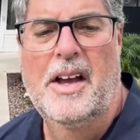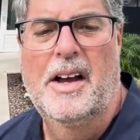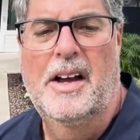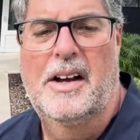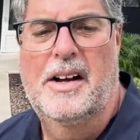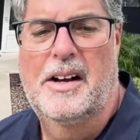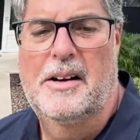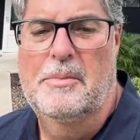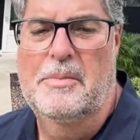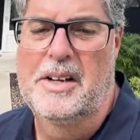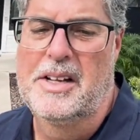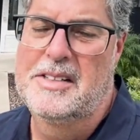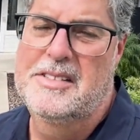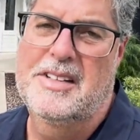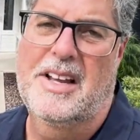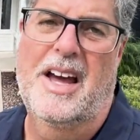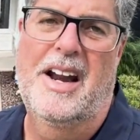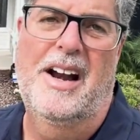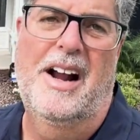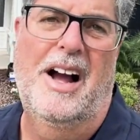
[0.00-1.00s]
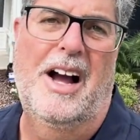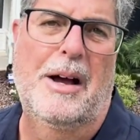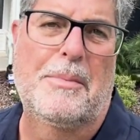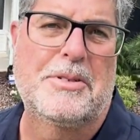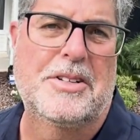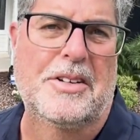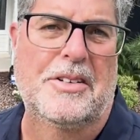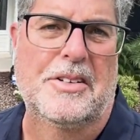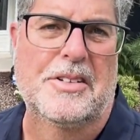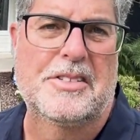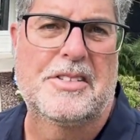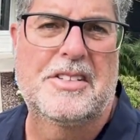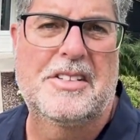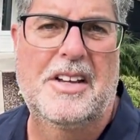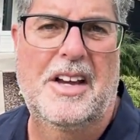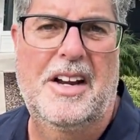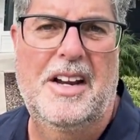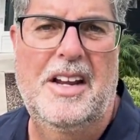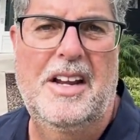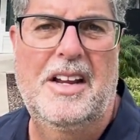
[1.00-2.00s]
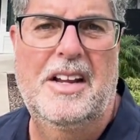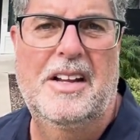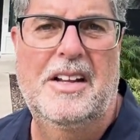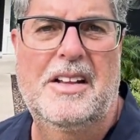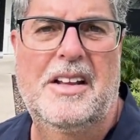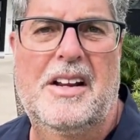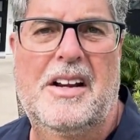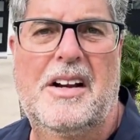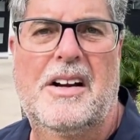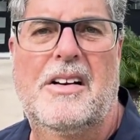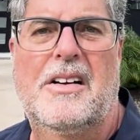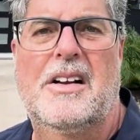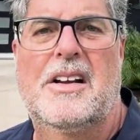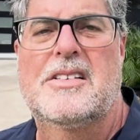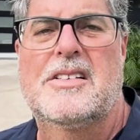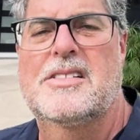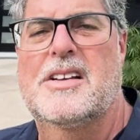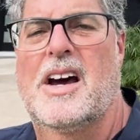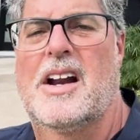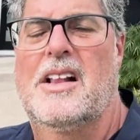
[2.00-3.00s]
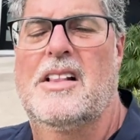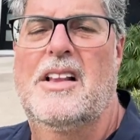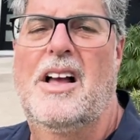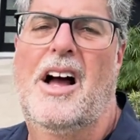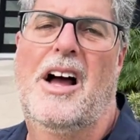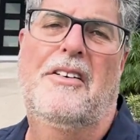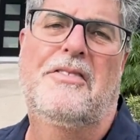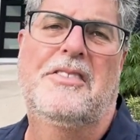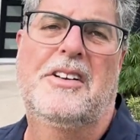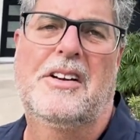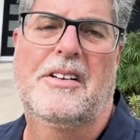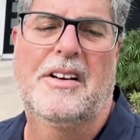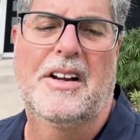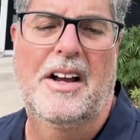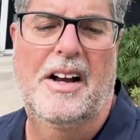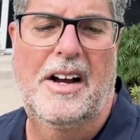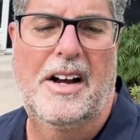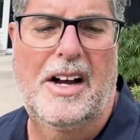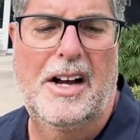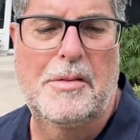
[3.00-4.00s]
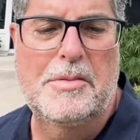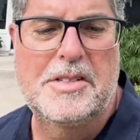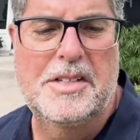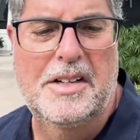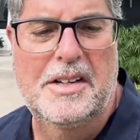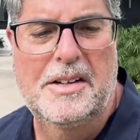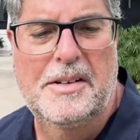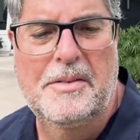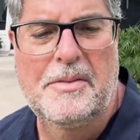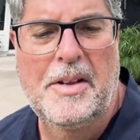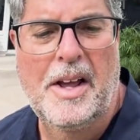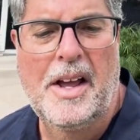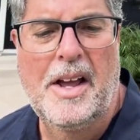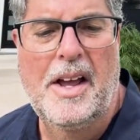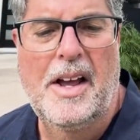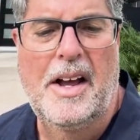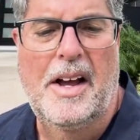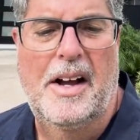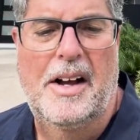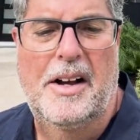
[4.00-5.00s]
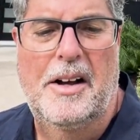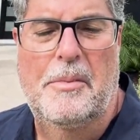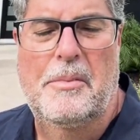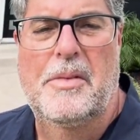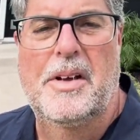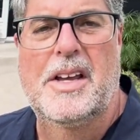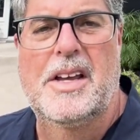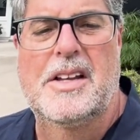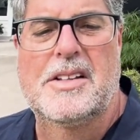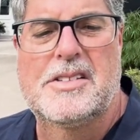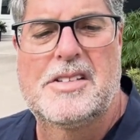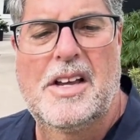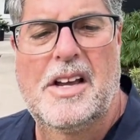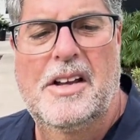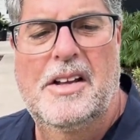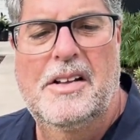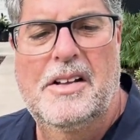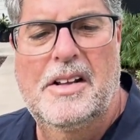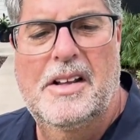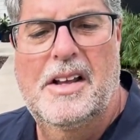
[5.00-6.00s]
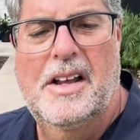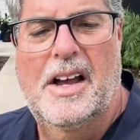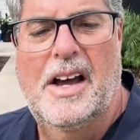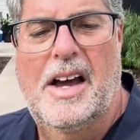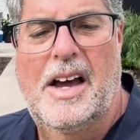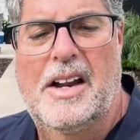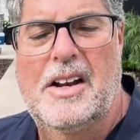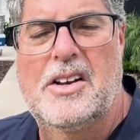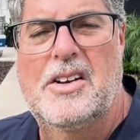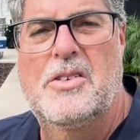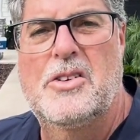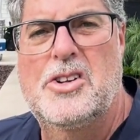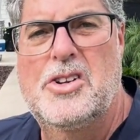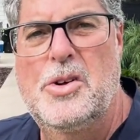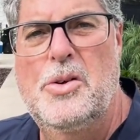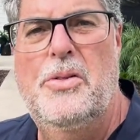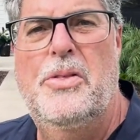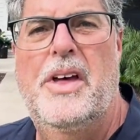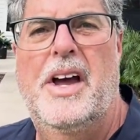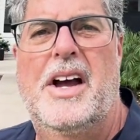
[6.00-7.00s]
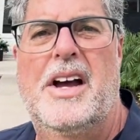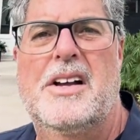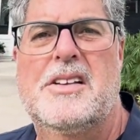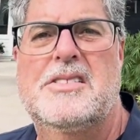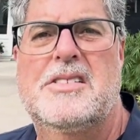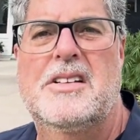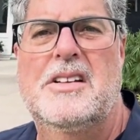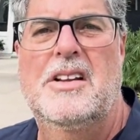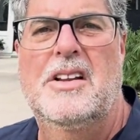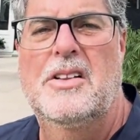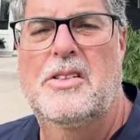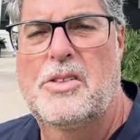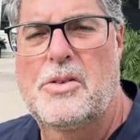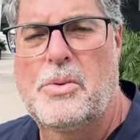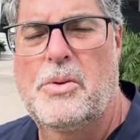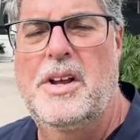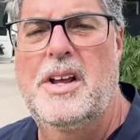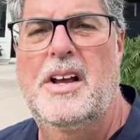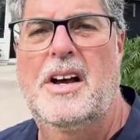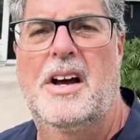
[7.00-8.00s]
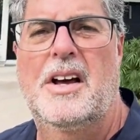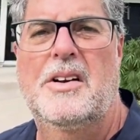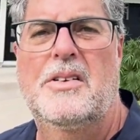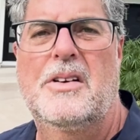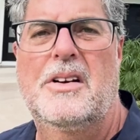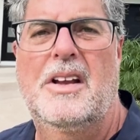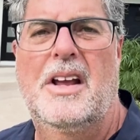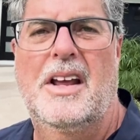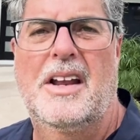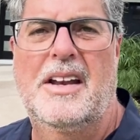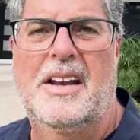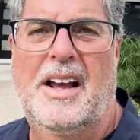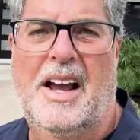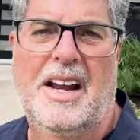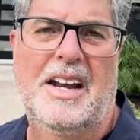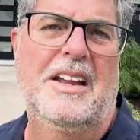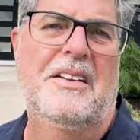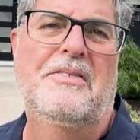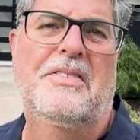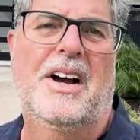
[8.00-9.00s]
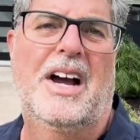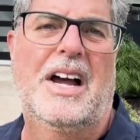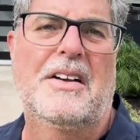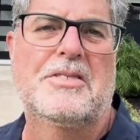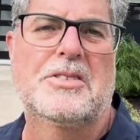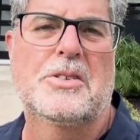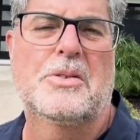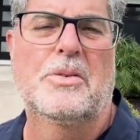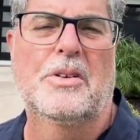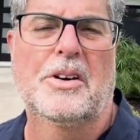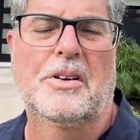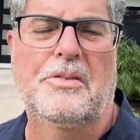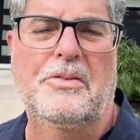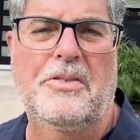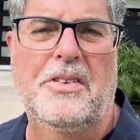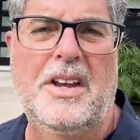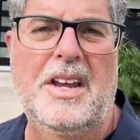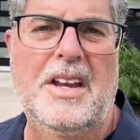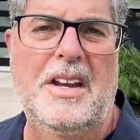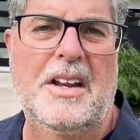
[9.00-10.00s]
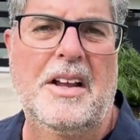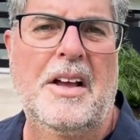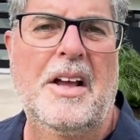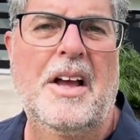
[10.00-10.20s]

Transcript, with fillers: Um, it's got an optional study in there. It's got a loft area option. Um, it's got 2,395 square feet.